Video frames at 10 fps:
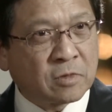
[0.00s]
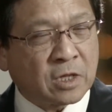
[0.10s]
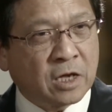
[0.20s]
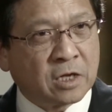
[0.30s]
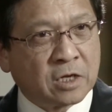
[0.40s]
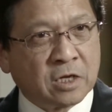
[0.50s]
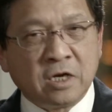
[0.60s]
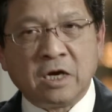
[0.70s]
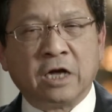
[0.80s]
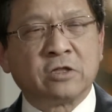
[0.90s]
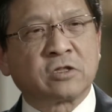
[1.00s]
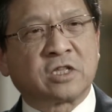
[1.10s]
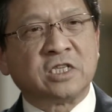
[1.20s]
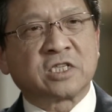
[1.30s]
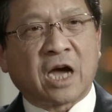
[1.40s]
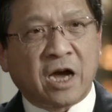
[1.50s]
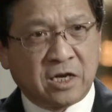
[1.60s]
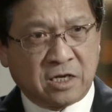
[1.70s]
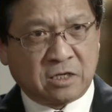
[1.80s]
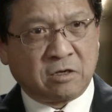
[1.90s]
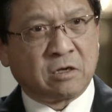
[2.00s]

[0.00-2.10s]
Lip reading: Okay? And the design,